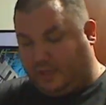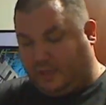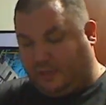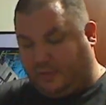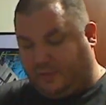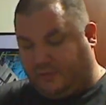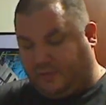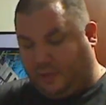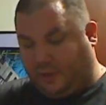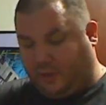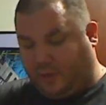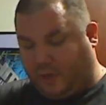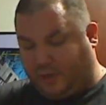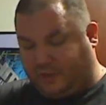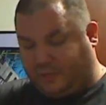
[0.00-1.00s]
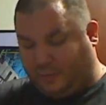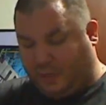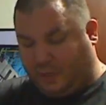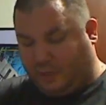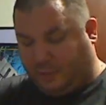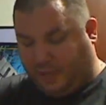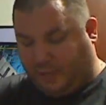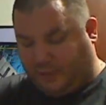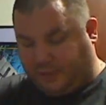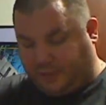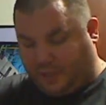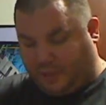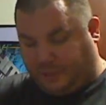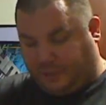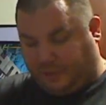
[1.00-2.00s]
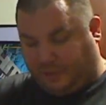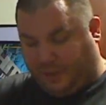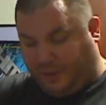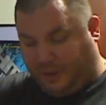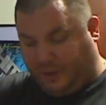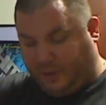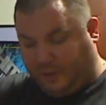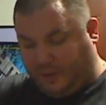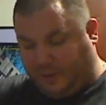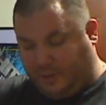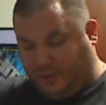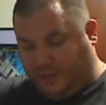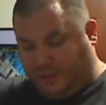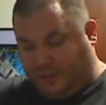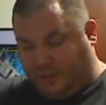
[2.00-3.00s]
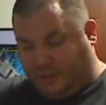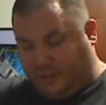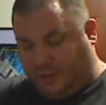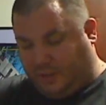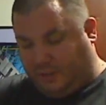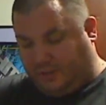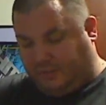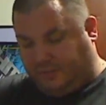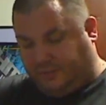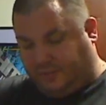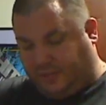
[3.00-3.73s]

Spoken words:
a very small microscopic layer of